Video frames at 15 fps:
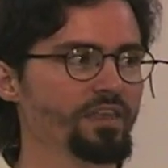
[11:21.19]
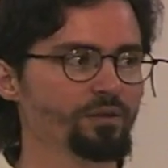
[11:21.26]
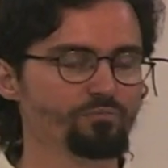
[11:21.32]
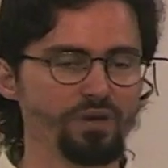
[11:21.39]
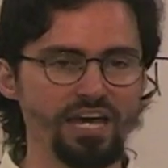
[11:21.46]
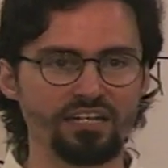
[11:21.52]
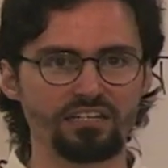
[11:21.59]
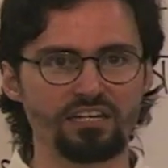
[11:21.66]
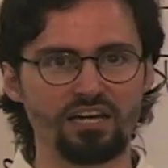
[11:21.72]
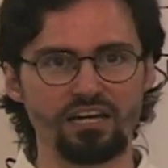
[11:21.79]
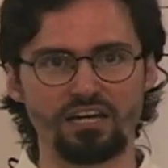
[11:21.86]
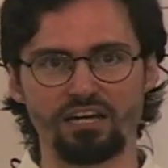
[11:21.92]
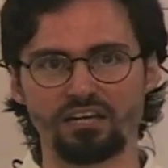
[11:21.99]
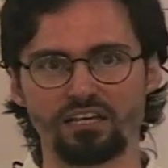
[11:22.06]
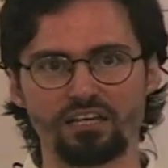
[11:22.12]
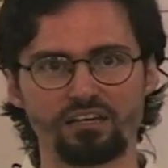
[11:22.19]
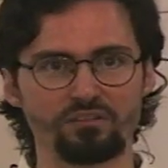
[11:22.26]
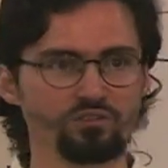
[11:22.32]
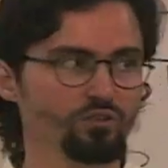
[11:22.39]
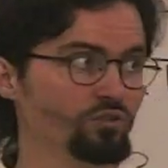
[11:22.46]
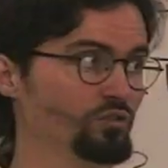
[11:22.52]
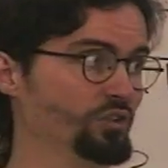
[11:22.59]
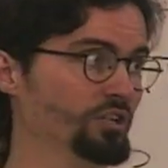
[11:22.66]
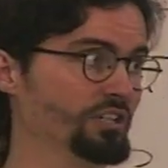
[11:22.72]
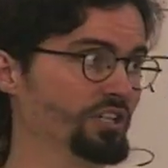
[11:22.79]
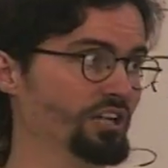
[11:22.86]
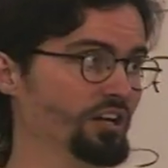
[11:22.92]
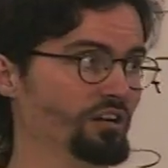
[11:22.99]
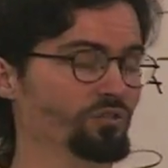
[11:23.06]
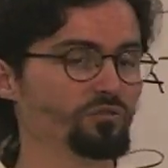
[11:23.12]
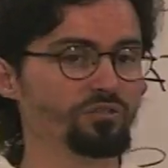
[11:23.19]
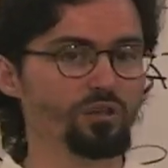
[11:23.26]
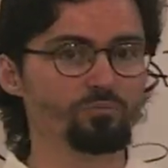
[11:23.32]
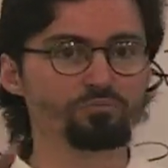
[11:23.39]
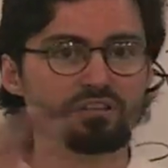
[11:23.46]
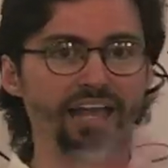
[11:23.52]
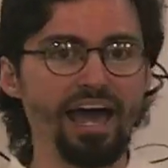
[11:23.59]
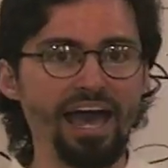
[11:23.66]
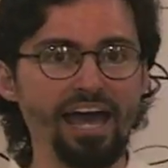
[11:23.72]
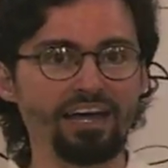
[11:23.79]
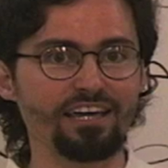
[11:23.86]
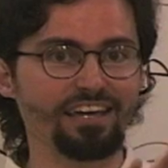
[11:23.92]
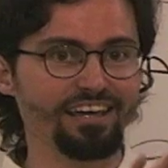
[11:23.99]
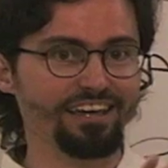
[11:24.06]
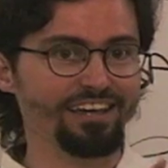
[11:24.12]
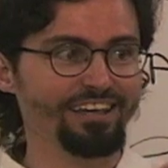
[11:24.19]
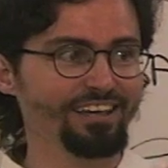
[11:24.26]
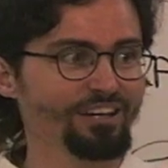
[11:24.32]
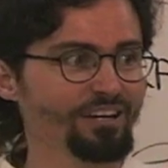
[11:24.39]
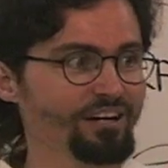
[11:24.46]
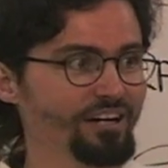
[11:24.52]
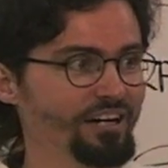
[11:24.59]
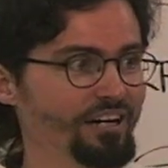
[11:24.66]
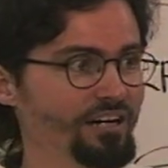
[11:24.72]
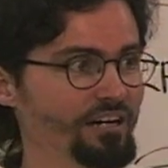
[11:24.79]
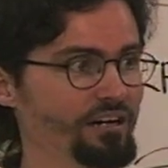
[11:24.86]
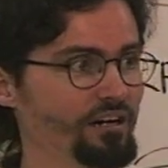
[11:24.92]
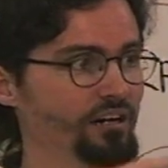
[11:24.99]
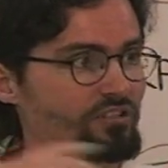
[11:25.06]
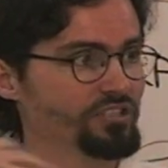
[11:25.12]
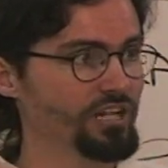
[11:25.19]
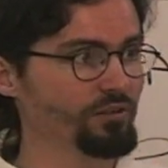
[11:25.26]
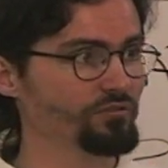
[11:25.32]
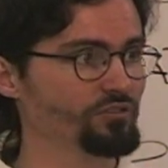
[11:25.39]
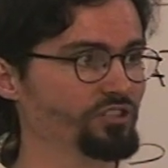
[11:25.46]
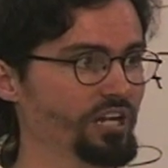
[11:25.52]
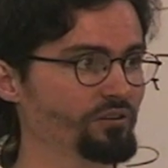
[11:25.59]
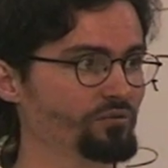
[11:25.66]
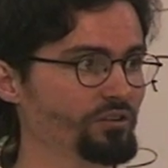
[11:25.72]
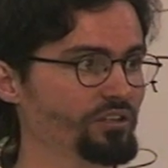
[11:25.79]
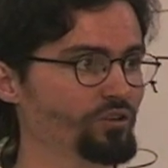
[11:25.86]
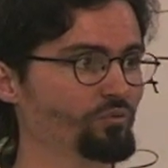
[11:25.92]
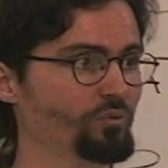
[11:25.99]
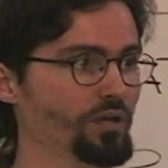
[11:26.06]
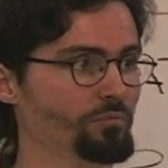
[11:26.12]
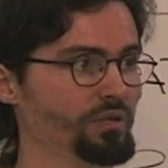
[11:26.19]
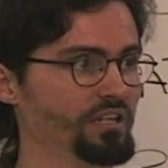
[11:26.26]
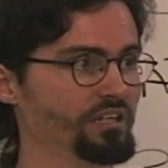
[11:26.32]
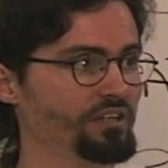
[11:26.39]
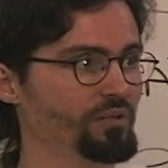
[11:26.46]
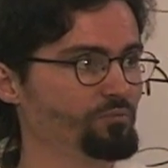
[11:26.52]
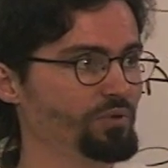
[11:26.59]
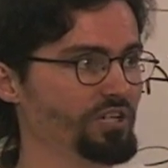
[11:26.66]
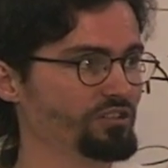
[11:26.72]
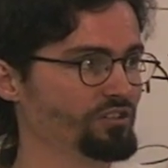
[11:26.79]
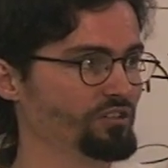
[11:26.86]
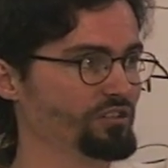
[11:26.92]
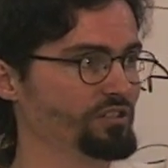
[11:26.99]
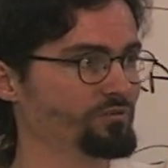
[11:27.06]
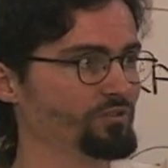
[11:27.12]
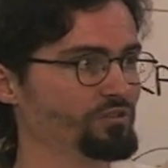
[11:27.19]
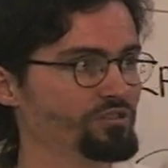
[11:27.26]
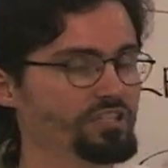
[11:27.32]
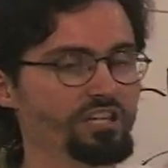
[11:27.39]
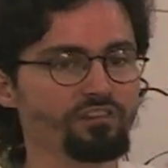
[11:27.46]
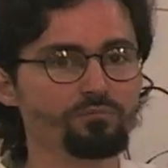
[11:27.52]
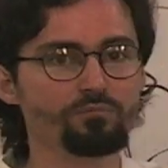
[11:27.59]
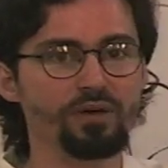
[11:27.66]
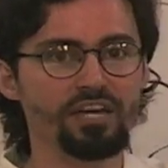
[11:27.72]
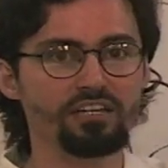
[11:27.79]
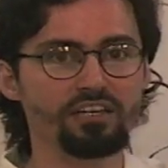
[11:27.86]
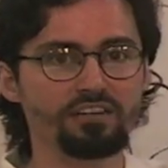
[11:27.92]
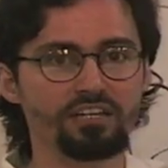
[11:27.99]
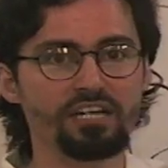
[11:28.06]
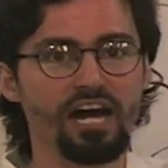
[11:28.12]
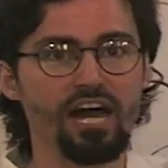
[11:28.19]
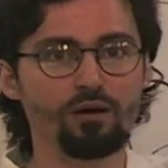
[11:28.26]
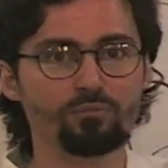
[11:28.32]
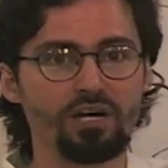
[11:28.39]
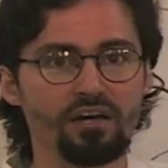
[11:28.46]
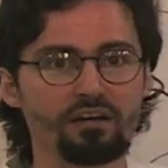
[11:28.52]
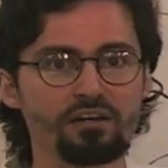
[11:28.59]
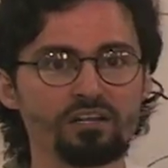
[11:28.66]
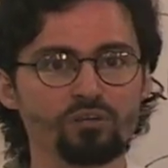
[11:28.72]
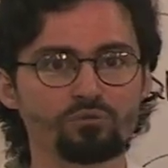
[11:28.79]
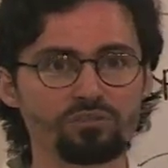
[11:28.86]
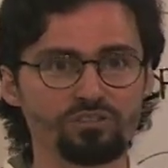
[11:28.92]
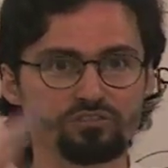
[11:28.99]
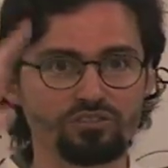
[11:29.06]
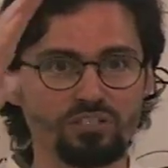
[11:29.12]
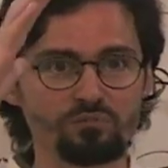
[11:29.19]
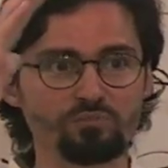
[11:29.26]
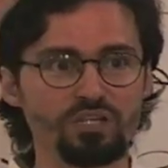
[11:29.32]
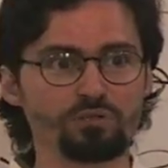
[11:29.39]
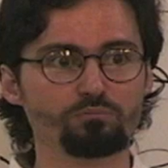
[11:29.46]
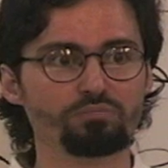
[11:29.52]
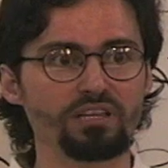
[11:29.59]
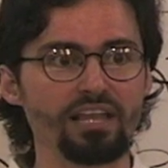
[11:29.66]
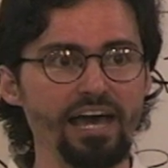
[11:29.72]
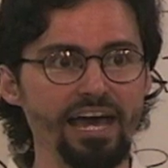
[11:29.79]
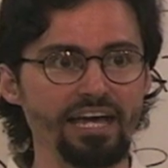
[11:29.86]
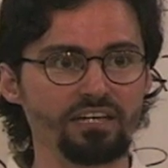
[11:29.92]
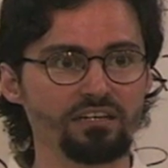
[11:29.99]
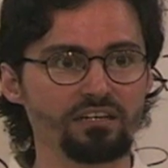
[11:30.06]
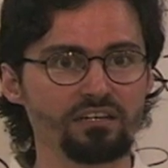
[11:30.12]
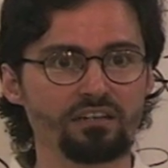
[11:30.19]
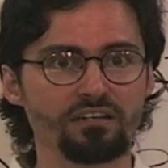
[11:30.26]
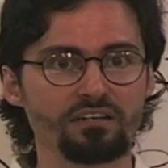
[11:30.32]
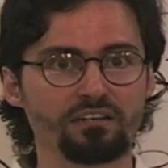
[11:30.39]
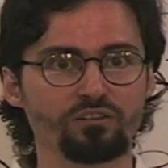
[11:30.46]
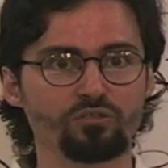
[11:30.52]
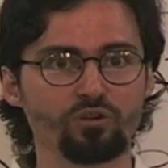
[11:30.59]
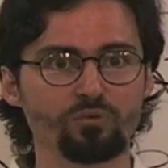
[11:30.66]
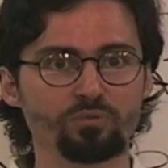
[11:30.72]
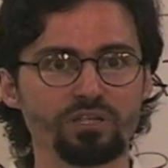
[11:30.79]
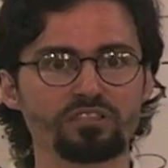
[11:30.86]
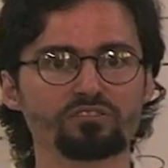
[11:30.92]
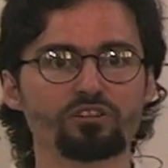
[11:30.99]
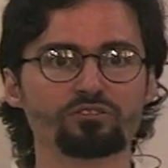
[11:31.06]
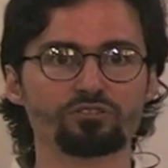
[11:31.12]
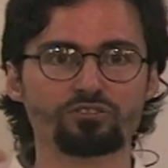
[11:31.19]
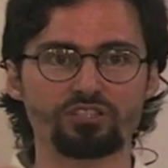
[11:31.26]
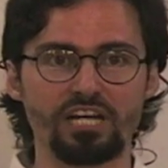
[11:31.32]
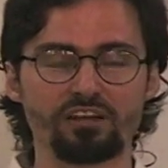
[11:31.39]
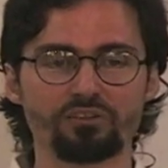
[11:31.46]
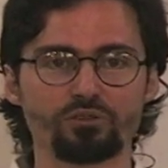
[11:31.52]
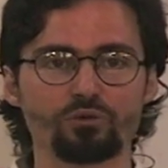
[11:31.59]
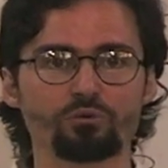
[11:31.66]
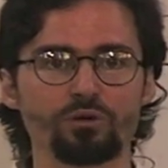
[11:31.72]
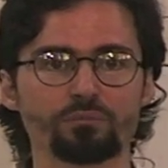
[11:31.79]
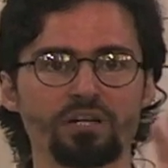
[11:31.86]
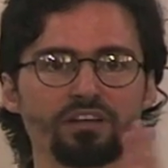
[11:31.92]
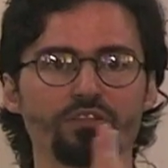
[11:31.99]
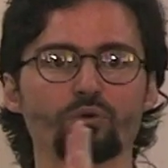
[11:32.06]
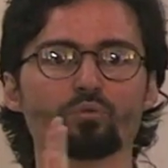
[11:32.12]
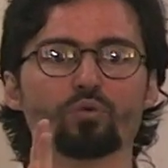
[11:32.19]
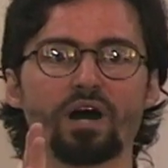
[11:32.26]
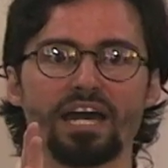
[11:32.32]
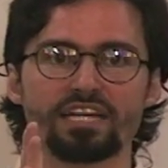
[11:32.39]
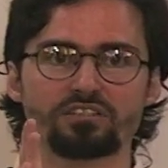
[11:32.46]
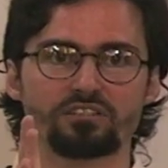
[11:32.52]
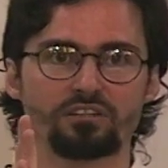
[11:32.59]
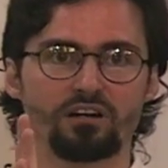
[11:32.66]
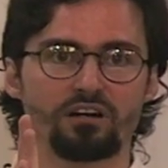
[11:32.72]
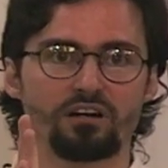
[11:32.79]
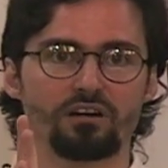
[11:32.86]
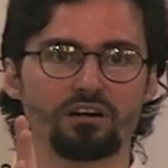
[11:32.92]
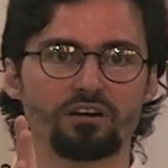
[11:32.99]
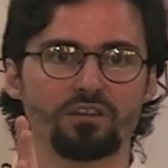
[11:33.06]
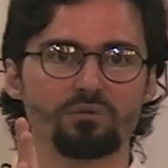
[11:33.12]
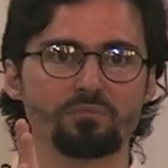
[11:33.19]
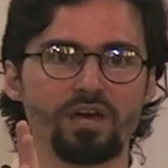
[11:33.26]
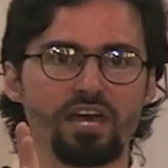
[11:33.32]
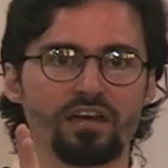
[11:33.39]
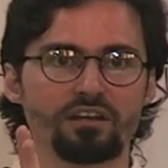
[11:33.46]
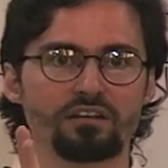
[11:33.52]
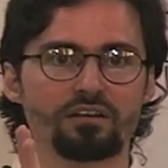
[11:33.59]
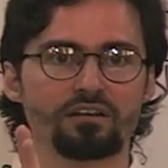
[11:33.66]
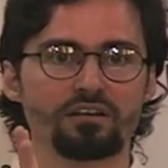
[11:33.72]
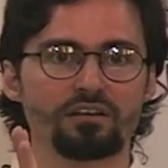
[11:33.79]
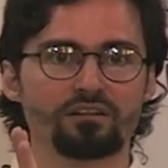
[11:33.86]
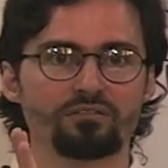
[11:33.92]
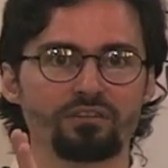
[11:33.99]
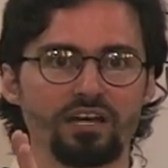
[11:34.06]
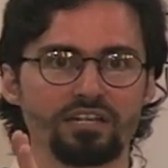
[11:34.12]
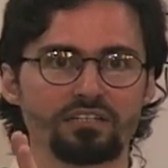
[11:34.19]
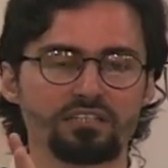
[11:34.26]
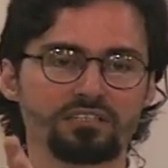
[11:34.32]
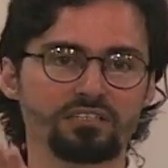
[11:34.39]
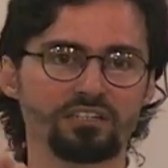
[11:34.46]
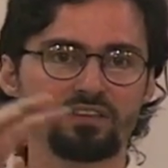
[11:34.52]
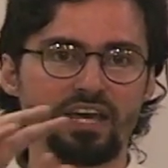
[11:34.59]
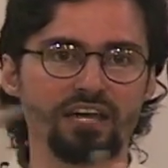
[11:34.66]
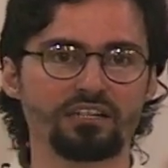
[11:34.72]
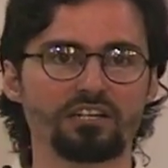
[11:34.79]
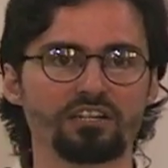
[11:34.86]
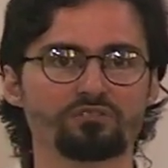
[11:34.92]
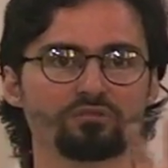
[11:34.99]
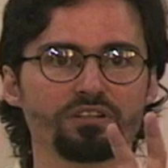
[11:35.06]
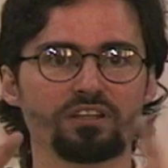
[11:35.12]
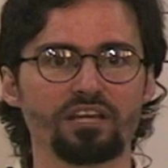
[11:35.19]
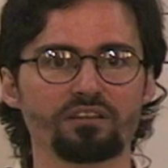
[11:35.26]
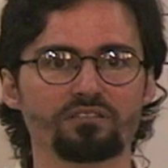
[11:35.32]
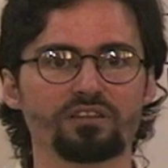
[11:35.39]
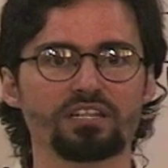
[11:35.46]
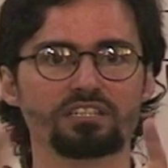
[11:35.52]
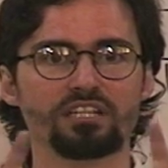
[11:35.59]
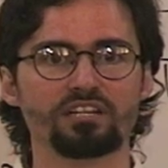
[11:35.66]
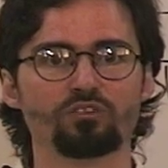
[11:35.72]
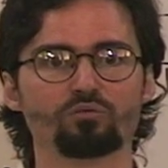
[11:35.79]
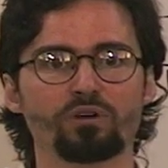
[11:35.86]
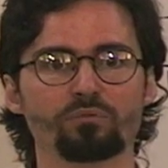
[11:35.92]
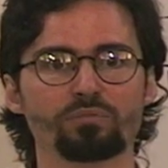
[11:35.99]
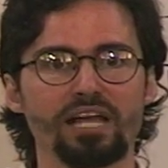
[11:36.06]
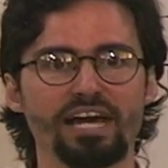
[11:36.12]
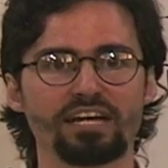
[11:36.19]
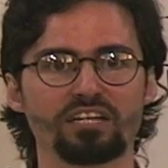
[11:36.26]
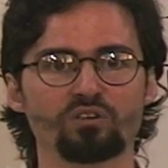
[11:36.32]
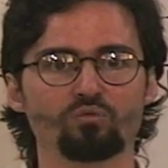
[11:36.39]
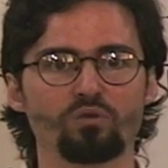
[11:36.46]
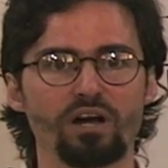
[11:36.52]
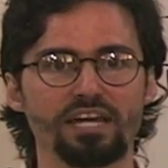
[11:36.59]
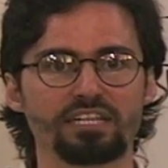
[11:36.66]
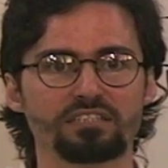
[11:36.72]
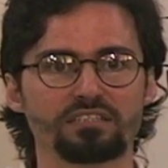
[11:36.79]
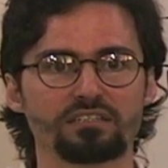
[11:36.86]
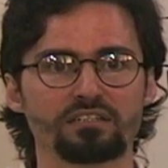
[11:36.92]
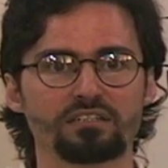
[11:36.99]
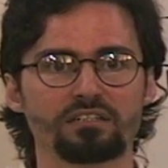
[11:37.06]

Mecca, uh, you'll look here, the black uh, are generally the women. In the pictures, if you see of Mecca, the Kaaba, when you see big black groupings, those are generally the women, and the white are, are the men, right? Because in that country, they, they tend to wear black and white.